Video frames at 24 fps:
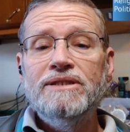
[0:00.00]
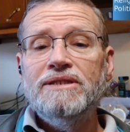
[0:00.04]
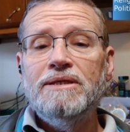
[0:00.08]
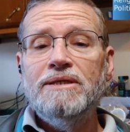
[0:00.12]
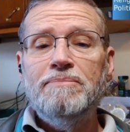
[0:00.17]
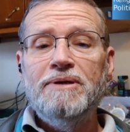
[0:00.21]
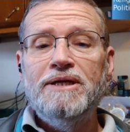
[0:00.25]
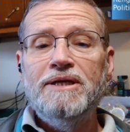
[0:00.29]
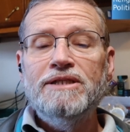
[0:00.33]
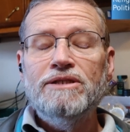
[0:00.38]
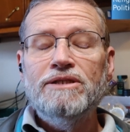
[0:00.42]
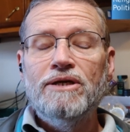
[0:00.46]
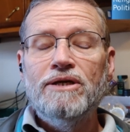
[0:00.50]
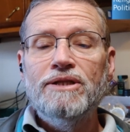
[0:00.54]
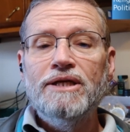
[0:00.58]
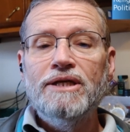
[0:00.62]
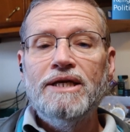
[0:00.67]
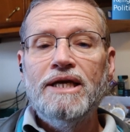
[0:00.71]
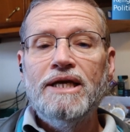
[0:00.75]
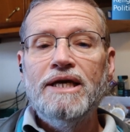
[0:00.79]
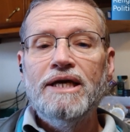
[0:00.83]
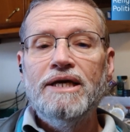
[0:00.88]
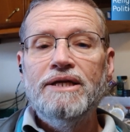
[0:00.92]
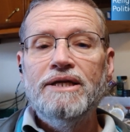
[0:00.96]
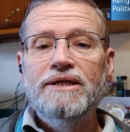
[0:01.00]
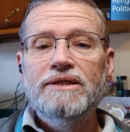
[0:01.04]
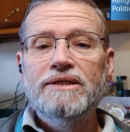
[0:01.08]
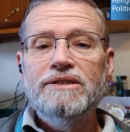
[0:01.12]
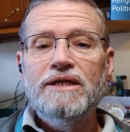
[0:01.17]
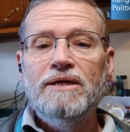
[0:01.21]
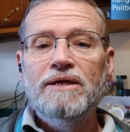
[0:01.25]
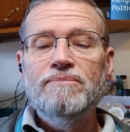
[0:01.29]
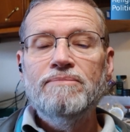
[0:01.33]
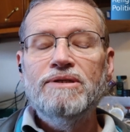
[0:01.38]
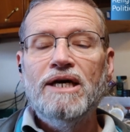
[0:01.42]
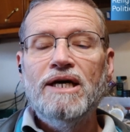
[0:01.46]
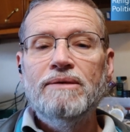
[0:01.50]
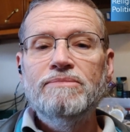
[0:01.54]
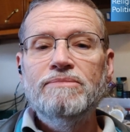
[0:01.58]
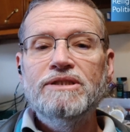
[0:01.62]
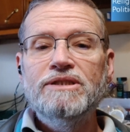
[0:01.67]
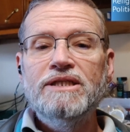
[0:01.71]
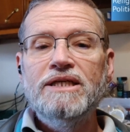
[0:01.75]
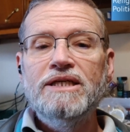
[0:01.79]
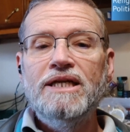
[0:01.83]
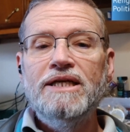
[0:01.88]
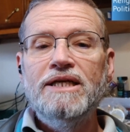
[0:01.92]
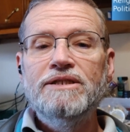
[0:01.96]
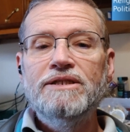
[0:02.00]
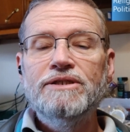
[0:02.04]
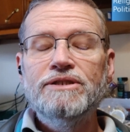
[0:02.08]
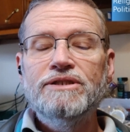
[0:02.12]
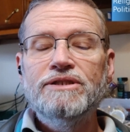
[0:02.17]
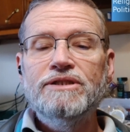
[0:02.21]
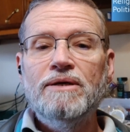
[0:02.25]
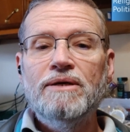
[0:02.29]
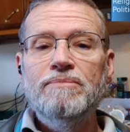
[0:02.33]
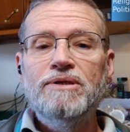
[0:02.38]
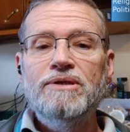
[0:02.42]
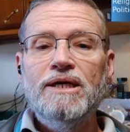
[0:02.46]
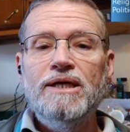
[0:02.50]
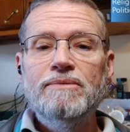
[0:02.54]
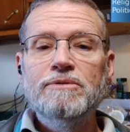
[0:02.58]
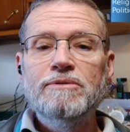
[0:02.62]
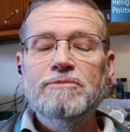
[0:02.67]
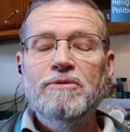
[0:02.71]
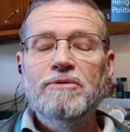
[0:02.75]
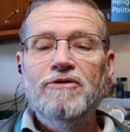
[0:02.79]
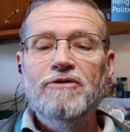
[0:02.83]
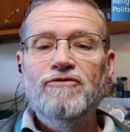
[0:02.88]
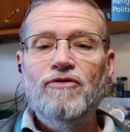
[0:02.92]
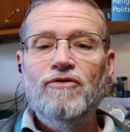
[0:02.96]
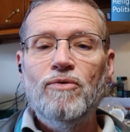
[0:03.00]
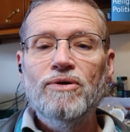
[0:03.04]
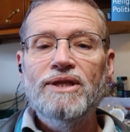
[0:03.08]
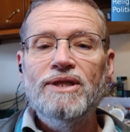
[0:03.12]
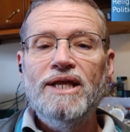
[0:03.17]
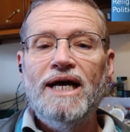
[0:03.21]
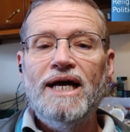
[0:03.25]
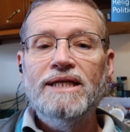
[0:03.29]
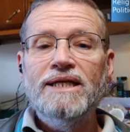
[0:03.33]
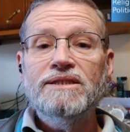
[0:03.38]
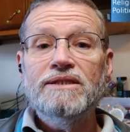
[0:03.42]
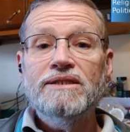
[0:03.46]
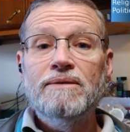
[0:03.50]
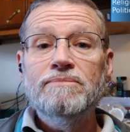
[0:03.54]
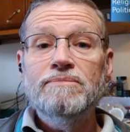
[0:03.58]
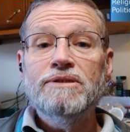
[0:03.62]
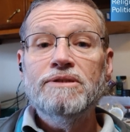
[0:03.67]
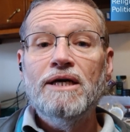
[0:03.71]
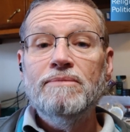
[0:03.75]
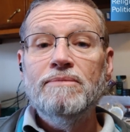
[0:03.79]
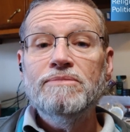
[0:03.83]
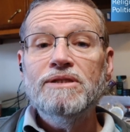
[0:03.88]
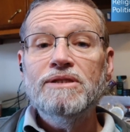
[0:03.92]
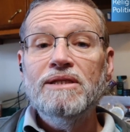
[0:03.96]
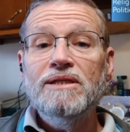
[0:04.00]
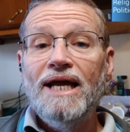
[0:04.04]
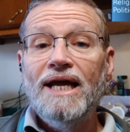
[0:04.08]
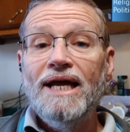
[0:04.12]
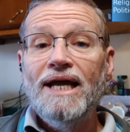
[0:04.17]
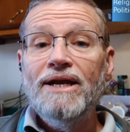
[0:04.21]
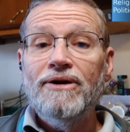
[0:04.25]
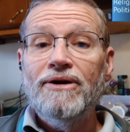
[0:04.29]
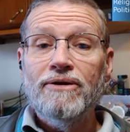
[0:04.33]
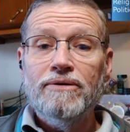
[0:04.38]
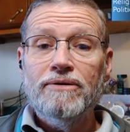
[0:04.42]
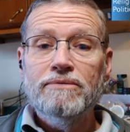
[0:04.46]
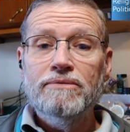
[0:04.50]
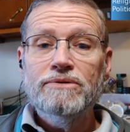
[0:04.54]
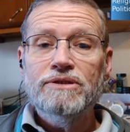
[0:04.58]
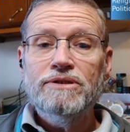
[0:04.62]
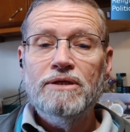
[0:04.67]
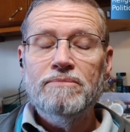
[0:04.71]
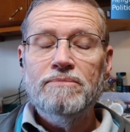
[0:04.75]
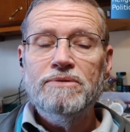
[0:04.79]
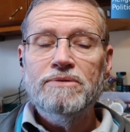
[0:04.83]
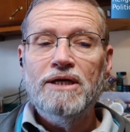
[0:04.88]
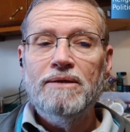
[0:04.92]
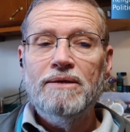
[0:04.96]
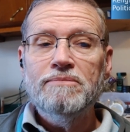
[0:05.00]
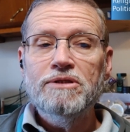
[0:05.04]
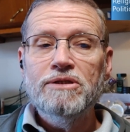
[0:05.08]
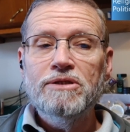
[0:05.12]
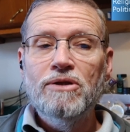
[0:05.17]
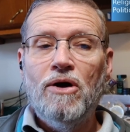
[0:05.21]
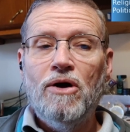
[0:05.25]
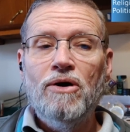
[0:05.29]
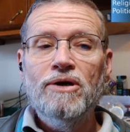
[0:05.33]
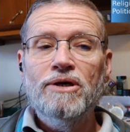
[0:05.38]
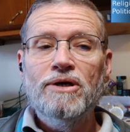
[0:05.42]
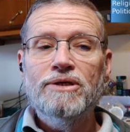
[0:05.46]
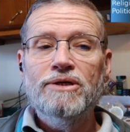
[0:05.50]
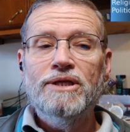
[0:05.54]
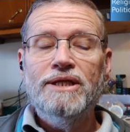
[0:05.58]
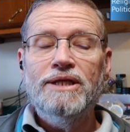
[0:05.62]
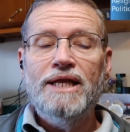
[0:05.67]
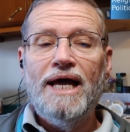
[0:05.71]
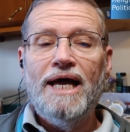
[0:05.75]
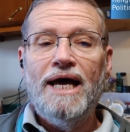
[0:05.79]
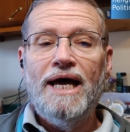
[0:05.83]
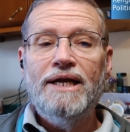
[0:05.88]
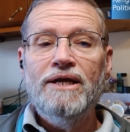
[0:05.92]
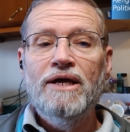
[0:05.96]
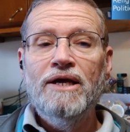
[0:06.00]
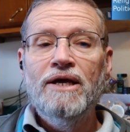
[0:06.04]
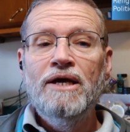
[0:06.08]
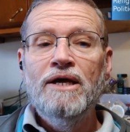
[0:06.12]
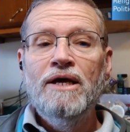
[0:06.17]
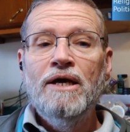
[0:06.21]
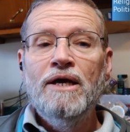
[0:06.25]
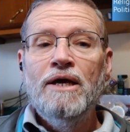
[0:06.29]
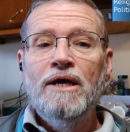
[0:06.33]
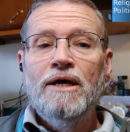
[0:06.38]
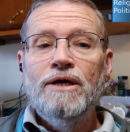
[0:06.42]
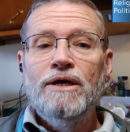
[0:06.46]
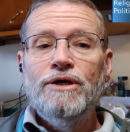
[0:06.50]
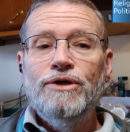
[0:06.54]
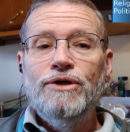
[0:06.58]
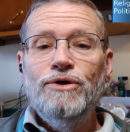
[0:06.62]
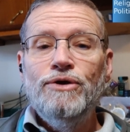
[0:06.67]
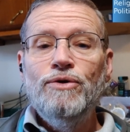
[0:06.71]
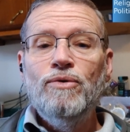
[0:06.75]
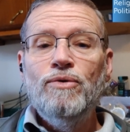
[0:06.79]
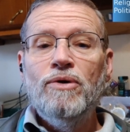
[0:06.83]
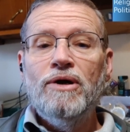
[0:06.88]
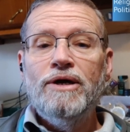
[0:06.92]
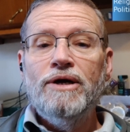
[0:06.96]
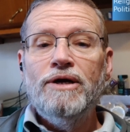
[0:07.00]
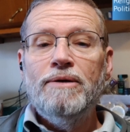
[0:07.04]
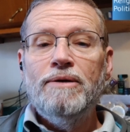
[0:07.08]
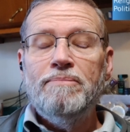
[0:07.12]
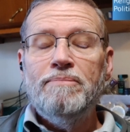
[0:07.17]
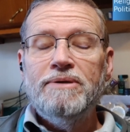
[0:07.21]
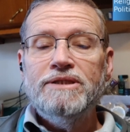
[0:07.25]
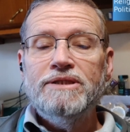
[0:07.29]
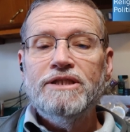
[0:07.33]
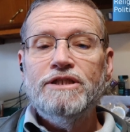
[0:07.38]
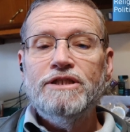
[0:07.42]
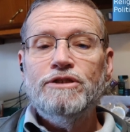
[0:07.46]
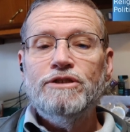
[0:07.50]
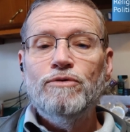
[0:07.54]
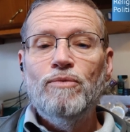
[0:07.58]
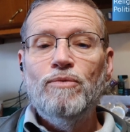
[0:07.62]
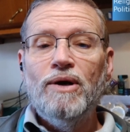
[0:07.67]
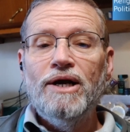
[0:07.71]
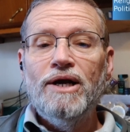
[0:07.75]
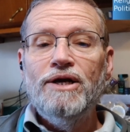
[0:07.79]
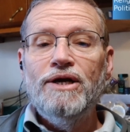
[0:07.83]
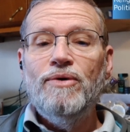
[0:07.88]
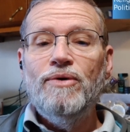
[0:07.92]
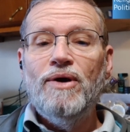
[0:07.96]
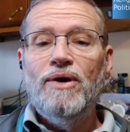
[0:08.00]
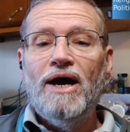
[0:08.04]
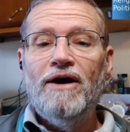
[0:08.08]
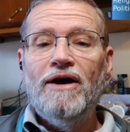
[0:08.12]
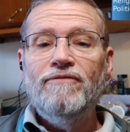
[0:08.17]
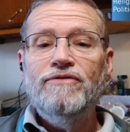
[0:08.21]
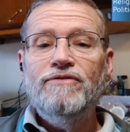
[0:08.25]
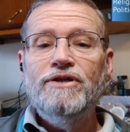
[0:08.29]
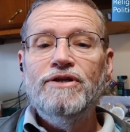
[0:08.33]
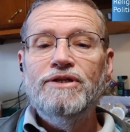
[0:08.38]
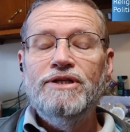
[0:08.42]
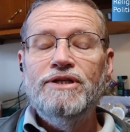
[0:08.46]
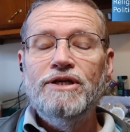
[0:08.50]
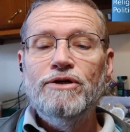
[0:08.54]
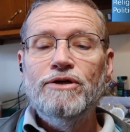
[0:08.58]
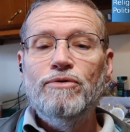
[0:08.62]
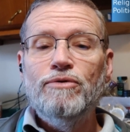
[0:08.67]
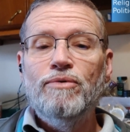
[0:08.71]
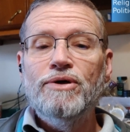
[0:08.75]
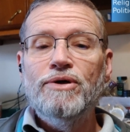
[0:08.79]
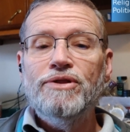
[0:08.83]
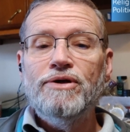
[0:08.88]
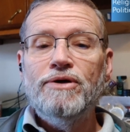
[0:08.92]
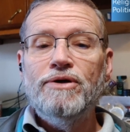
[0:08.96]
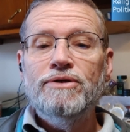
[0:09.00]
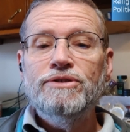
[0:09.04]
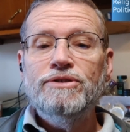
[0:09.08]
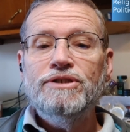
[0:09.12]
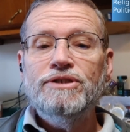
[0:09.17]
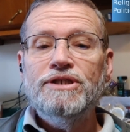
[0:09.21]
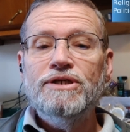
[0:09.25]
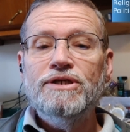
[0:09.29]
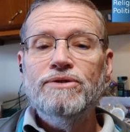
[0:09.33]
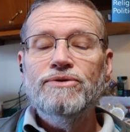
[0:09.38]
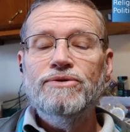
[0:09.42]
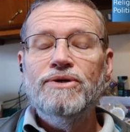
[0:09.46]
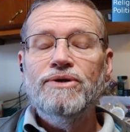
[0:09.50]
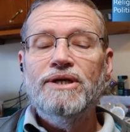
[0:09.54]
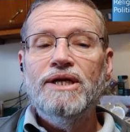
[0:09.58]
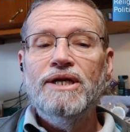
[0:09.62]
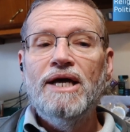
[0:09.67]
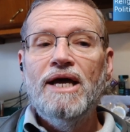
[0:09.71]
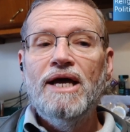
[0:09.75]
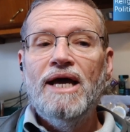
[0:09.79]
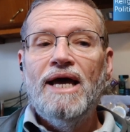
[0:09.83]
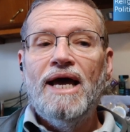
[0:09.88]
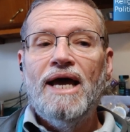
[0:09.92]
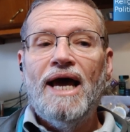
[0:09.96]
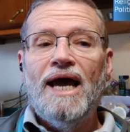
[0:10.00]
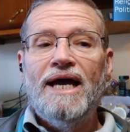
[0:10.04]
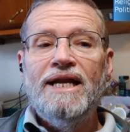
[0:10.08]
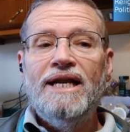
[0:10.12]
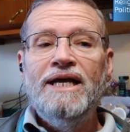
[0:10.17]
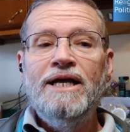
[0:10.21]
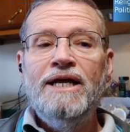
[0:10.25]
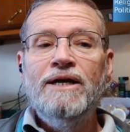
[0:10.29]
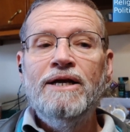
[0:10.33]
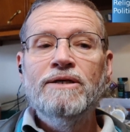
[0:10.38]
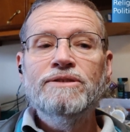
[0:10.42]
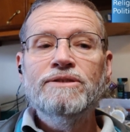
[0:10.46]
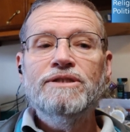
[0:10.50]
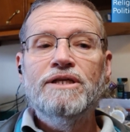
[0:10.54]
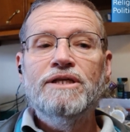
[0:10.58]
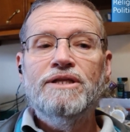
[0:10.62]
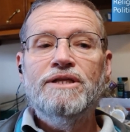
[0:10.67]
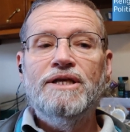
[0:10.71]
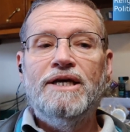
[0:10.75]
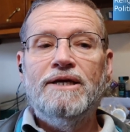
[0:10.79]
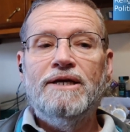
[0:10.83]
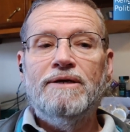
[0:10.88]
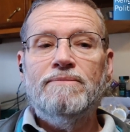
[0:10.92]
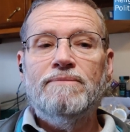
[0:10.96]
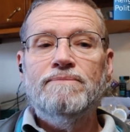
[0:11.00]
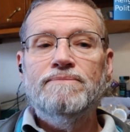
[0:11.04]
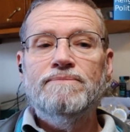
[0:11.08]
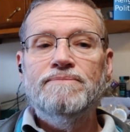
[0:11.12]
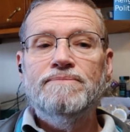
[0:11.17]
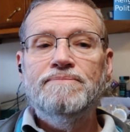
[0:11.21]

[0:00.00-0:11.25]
It depends on the kid. Sometimes teenagers, sometimes before that, sometimes later, sometimes longer than that. You are in a position where you have to deal with those children. And here's the thing.